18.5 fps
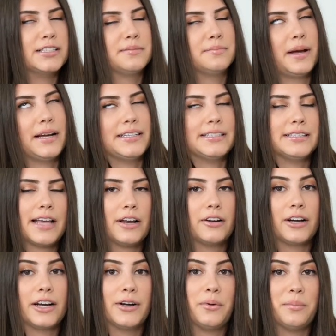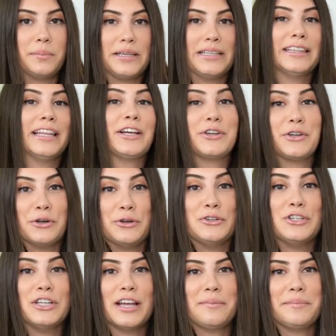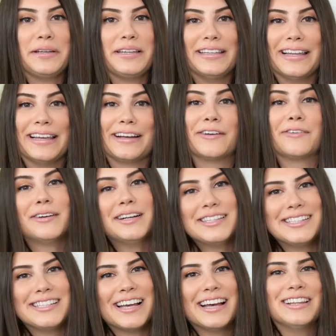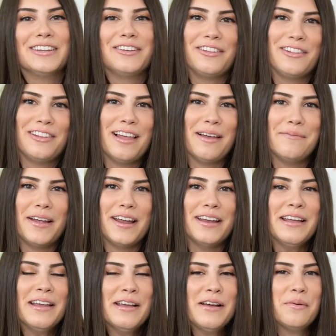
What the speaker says: And by designer, I don't mean like Gucci. I mean like Aritzia, Lululemon,